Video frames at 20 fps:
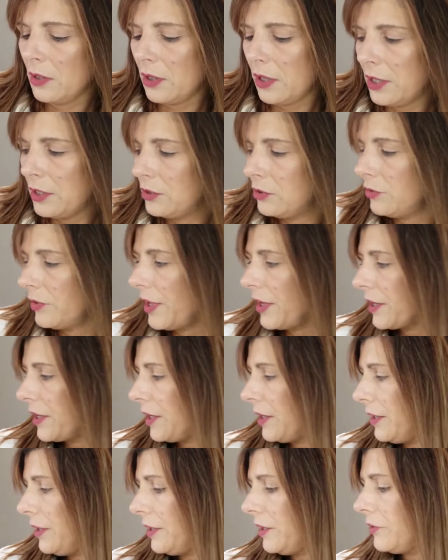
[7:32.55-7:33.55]
I knew that
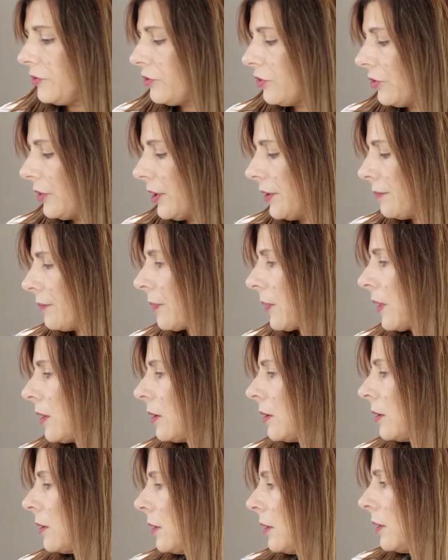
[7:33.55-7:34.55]
getting into it.
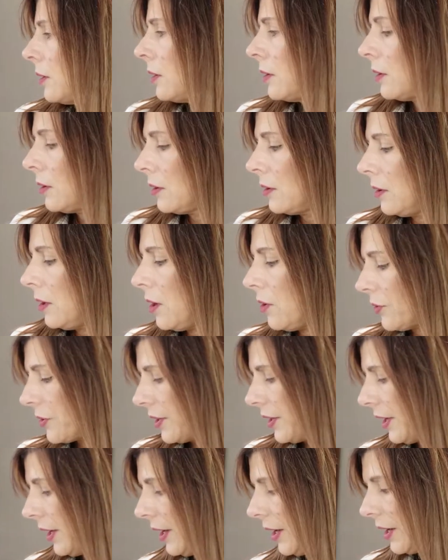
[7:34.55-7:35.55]

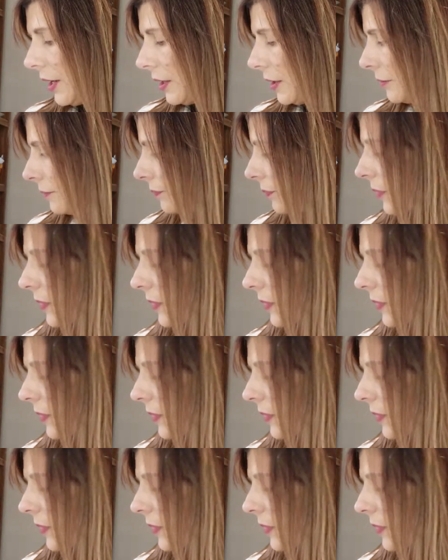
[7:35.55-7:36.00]
Okay,